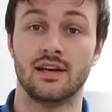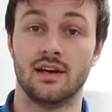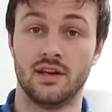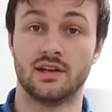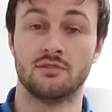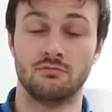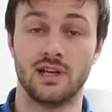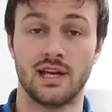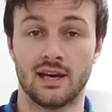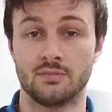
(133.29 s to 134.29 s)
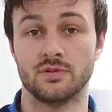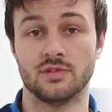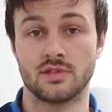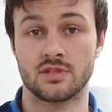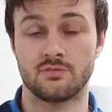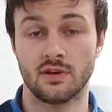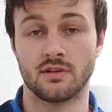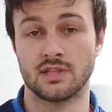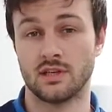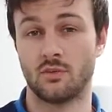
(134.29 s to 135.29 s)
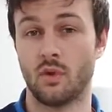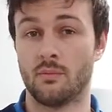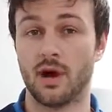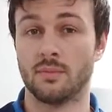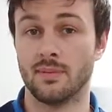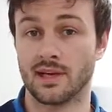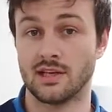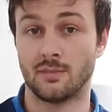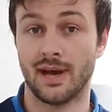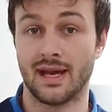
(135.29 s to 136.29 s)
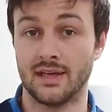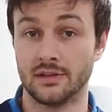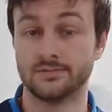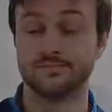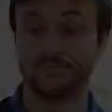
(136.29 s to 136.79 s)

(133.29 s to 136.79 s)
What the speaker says: and it can really help us focus in on what might be making your pet ill.